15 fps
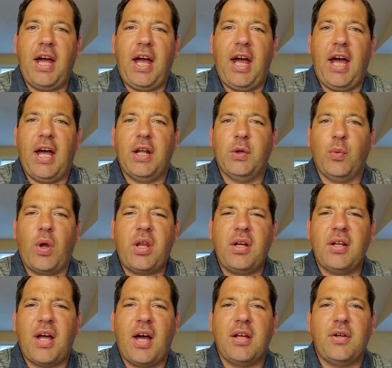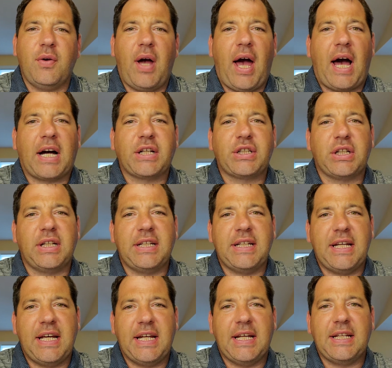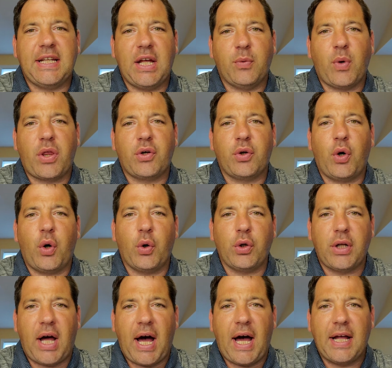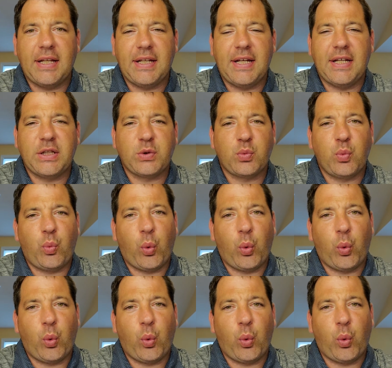and whether or not you actually need it and whether or not it's